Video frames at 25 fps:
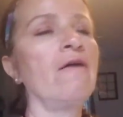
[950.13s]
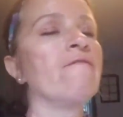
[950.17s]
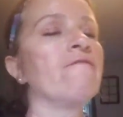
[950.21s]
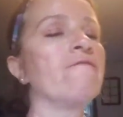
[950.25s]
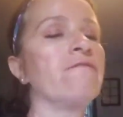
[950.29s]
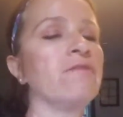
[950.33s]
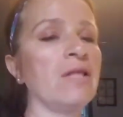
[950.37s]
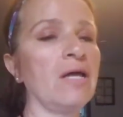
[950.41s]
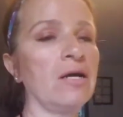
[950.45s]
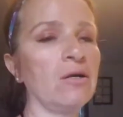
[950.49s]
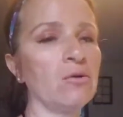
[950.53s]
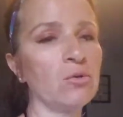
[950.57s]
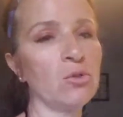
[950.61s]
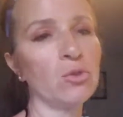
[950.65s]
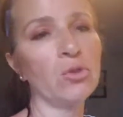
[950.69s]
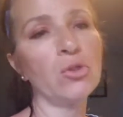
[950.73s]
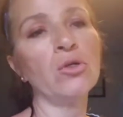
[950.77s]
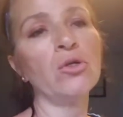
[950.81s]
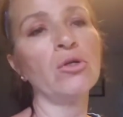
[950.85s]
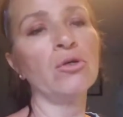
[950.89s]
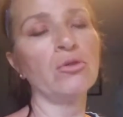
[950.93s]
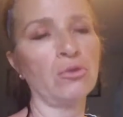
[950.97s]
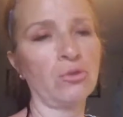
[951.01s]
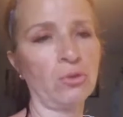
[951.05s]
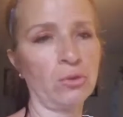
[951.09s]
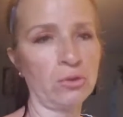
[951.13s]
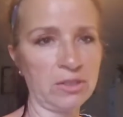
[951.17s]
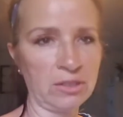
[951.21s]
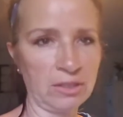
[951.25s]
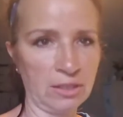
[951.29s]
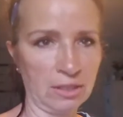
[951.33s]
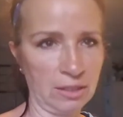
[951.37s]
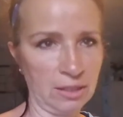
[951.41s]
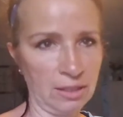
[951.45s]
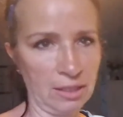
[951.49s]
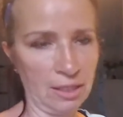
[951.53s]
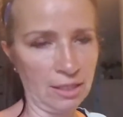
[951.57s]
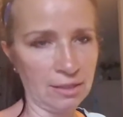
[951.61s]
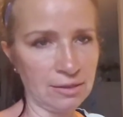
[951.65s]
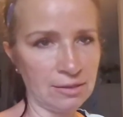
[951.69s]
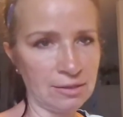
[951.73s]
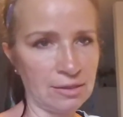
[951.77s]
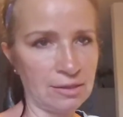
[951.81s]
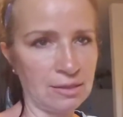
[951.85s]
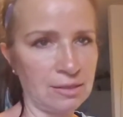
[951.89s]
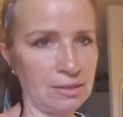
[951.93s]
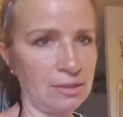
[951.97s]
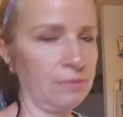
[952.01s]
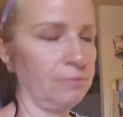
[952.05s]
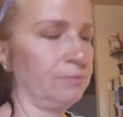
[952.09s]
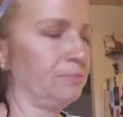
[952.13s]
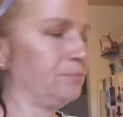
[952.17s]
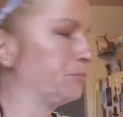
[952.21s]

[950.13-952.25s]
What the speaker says: flour tortillas.